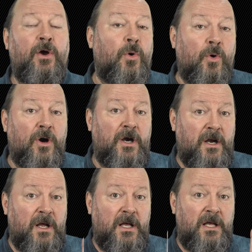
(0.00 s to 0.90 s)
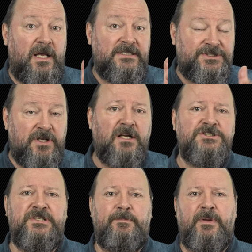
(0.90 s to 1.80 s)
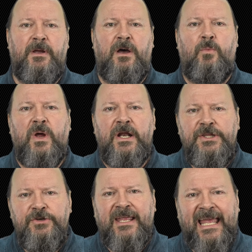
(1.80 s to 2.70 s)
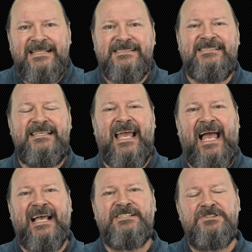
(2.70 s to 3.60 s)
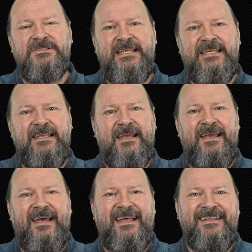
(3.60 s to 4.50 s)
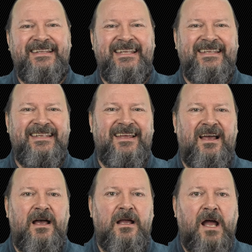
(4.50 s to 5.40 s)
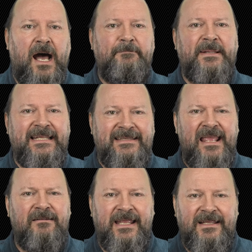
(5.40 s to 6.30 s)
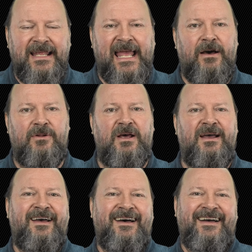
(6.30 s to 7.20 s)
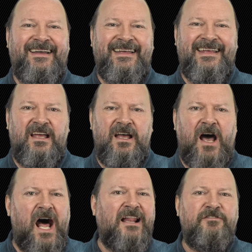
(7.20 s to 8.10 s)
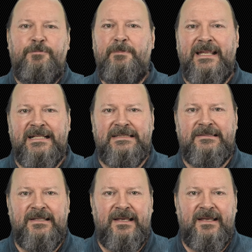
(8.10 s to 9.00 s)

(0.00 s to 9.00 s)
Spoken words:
Or Starship, where you can see actually the company tearing down a half-built